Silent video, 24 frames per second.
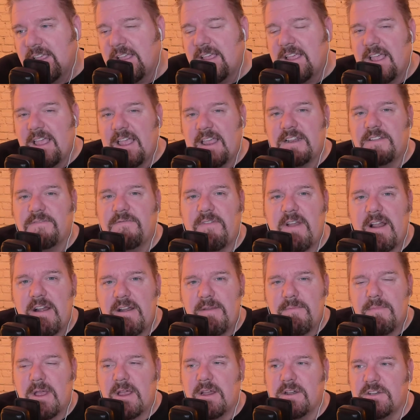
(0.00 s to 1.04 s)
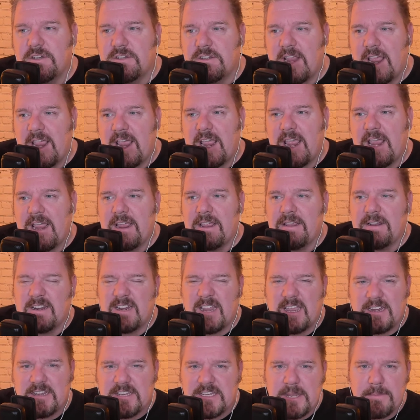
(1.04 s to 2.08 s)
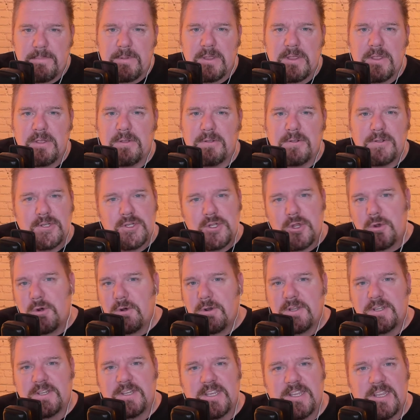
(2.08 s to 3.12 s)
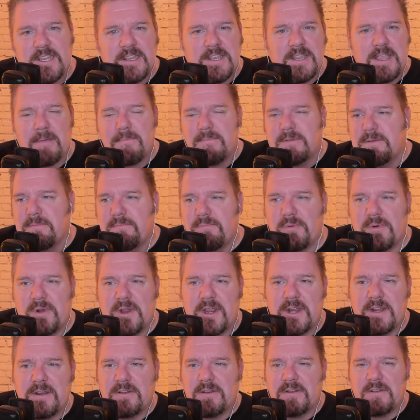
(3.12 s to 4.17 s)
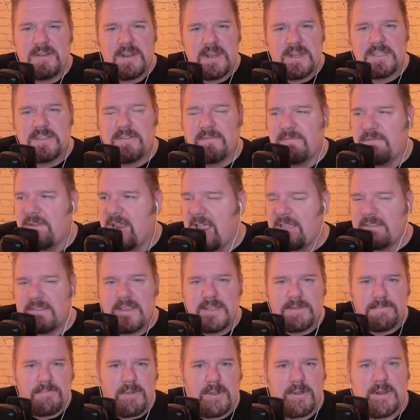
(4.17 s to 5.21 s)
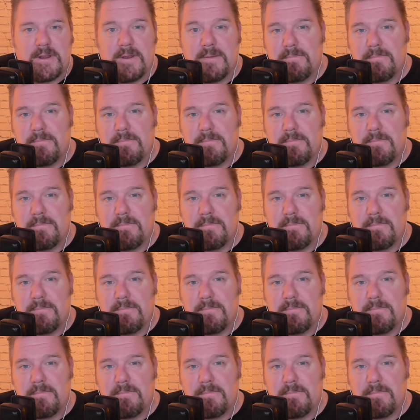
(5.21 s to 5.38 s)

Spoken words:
It's very much like typical touristy, come to Britain, there's the flag, there's Buckingham